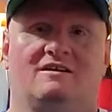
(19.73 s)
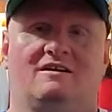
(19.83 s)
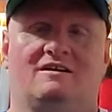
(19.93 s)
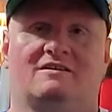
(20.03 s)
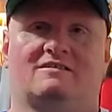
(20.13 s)

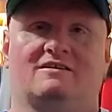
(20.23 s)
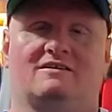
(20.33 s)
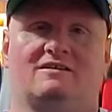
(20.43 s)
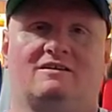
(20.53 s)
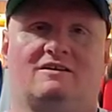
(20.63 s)

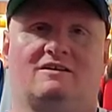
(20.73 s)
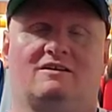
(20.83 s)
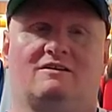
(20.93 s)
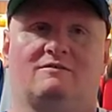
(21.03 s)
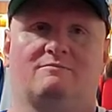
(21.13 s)

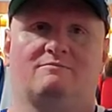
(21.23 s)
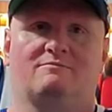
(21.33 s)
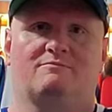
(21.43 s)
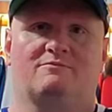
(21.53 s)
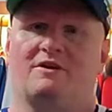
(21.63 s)
until
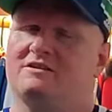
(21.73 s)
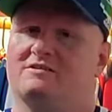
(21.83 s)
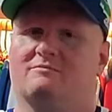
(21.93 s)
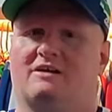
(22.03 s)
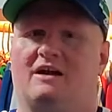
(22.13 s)
probably
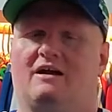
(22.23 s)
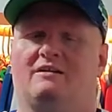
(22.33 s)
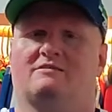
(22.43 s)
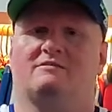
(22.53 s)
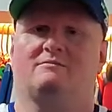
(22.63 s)

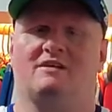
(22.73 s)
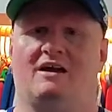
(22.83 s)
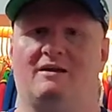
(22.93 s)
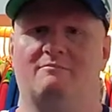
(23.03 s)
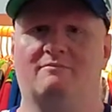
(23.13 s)
sometime
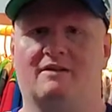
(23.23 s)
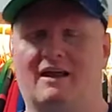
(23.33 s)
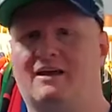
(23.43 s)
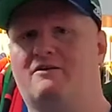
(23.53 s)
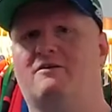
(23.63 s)
sometime
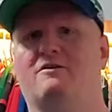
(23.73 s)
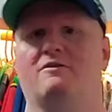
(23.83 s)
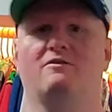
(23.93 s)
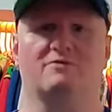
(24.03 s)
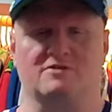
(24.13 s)

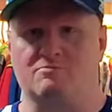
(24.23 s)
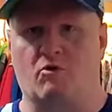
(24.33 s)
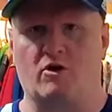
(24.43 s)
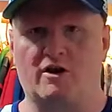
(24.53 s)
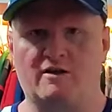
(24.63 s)
later this
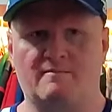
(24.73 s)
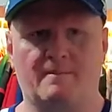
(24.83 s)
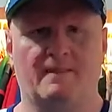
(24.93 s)
morning.